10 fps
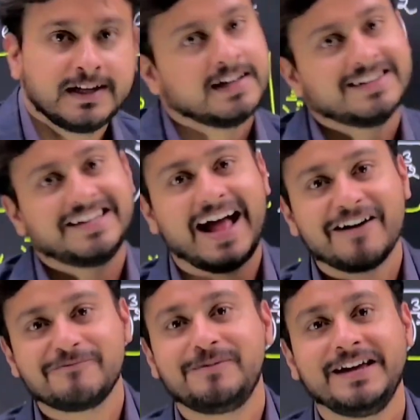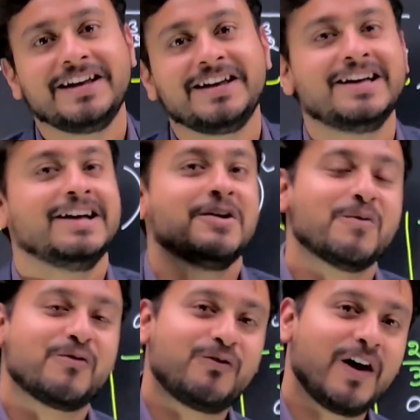there have been
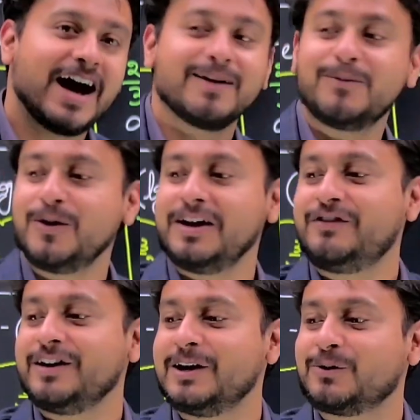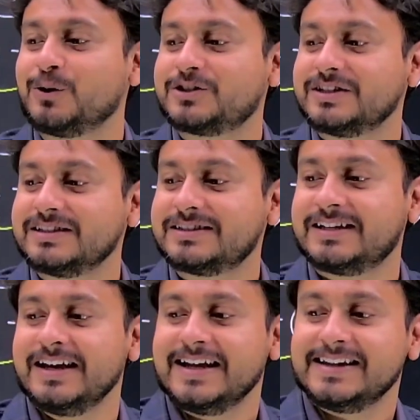far more difficult questions
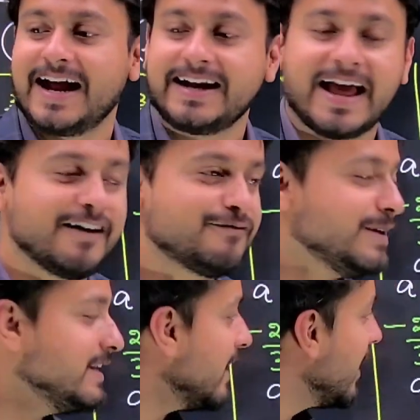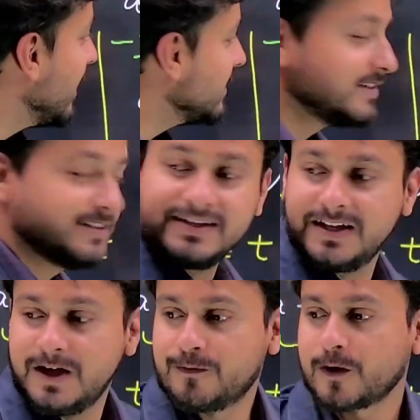that have been asked
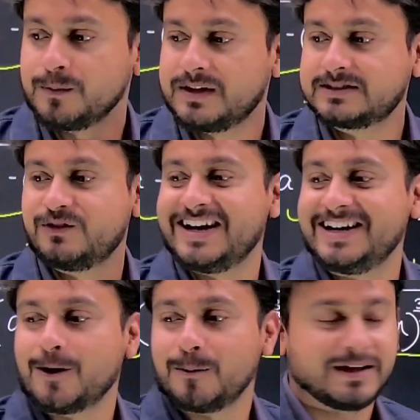from this very topic,